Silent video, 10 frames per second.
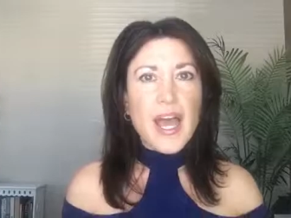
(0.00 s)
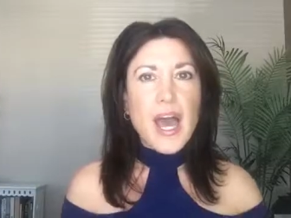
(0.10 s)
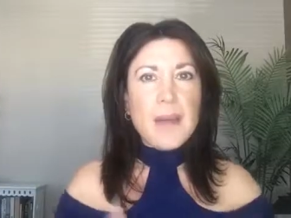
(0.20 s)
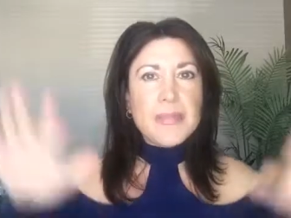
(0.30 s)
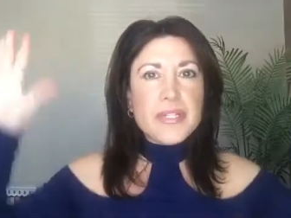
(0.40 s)

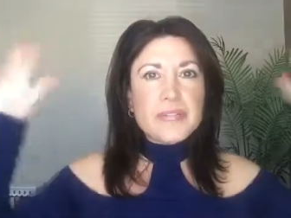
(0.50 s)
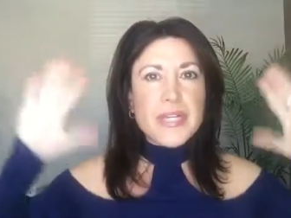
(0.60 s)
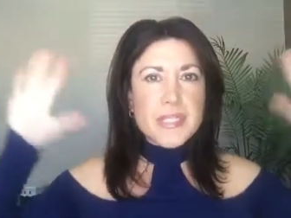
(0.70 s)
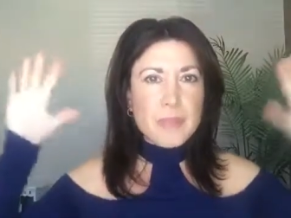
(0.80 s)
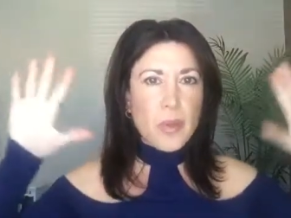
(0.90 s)
I'm gonna
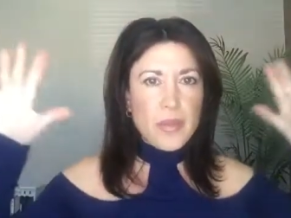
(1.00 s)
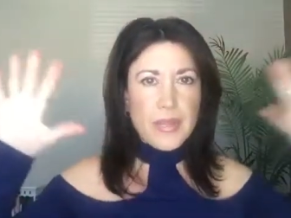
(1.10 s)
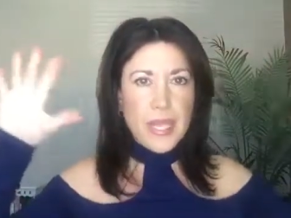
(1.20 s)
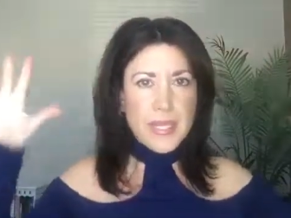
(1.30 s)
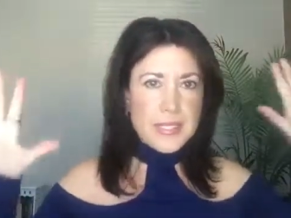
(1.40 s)
raise both
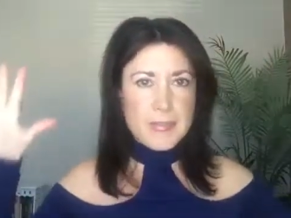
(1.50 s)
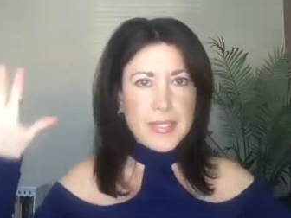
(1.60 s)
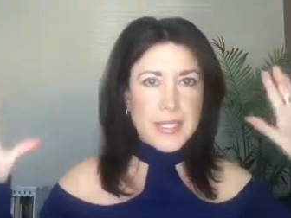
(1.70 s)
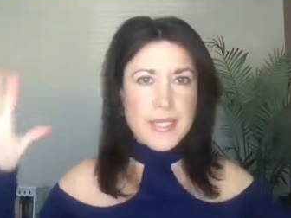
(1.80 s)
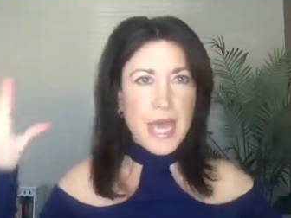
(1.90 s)
hands
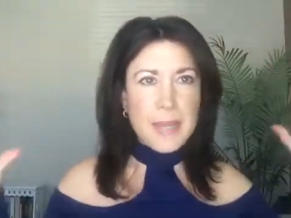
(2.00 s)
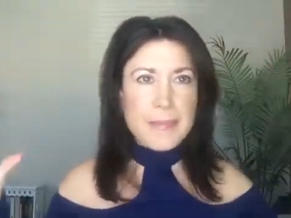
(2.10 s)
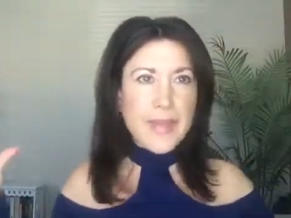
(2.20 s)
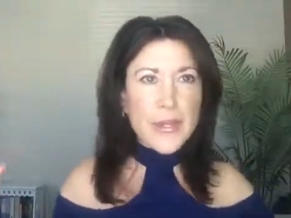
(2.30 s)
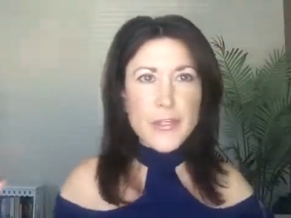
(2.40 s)
because
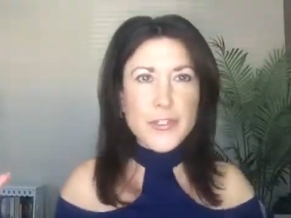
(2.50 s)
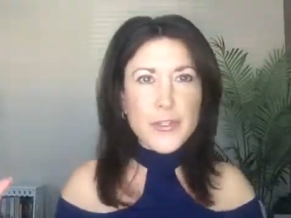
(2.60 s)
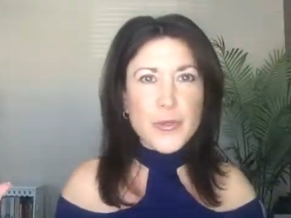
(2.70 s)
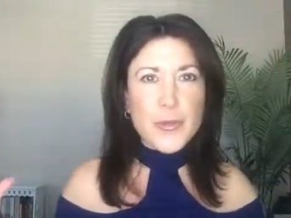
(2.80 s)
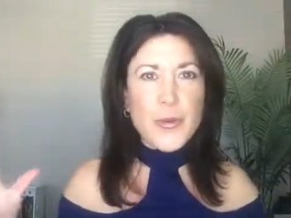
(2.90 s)
I'm there
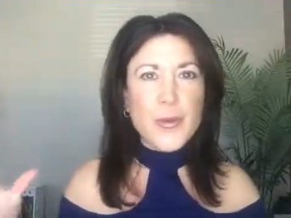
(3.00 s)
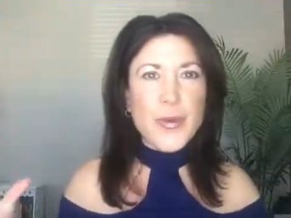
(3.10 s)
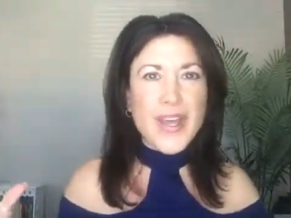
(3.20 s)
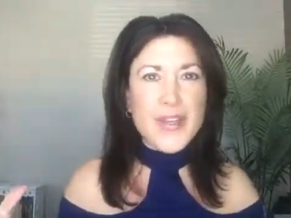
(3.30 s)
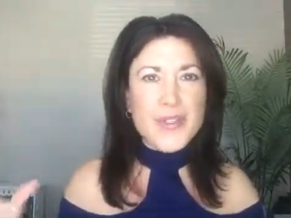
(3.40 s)
too. Who
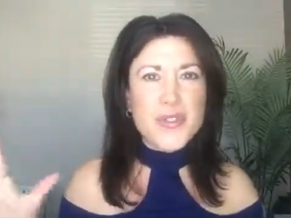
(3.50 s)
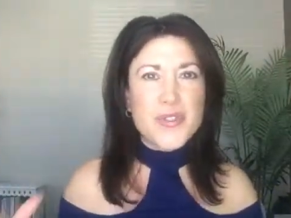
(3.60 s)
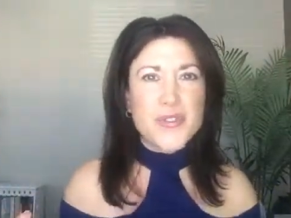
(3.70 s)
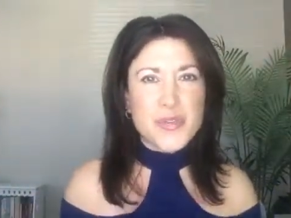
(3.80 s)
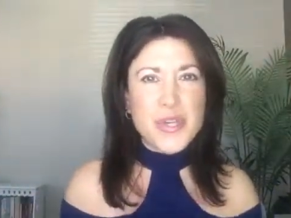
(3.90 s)
else
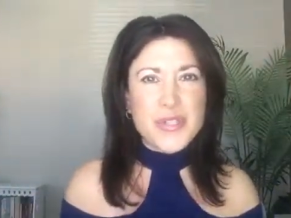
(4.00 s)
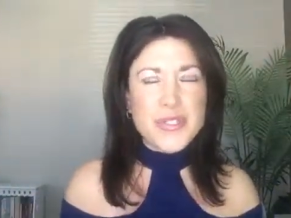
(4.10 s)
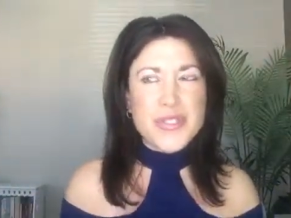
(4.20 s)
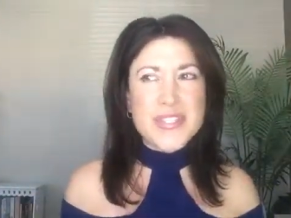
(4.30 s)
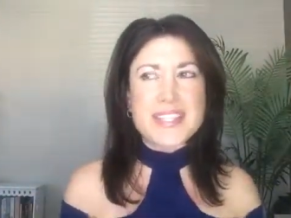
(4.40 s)

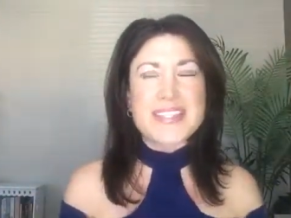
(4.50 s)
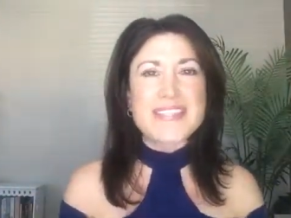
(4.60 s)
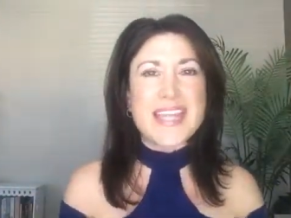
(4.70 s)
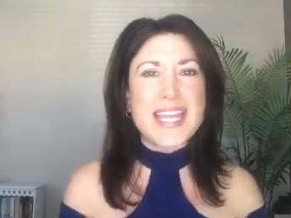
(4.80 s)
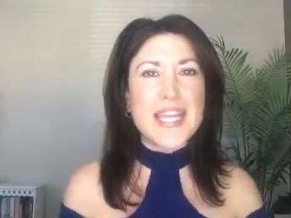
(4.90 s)
struggles
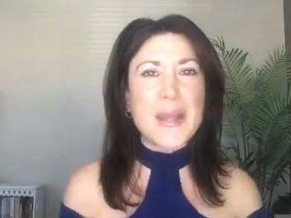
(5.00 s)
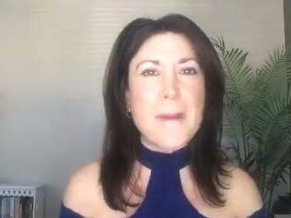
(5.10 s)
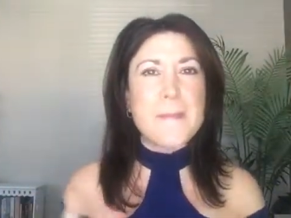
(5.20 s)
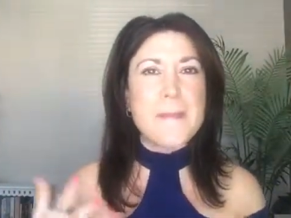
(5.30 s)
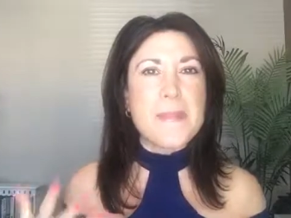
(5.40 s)
staying
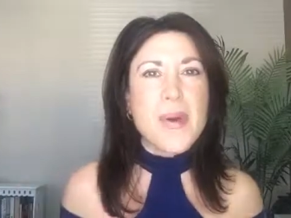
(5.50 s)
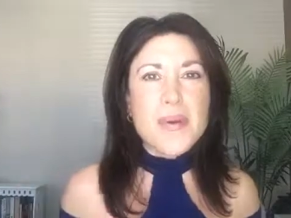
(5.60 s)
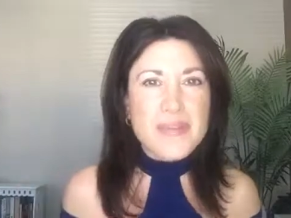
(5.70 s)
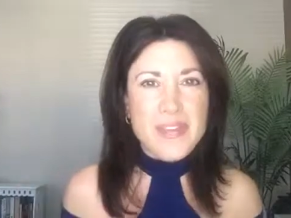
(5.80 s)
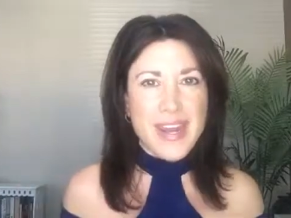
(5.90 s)

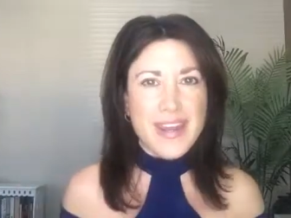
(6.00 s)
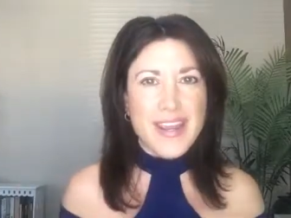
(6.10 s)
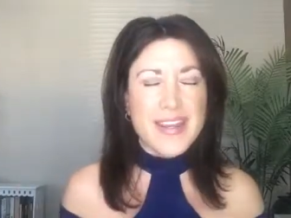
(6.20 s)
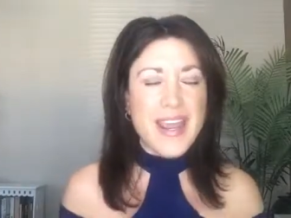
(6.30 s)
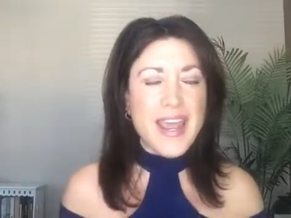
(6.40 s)
motivated?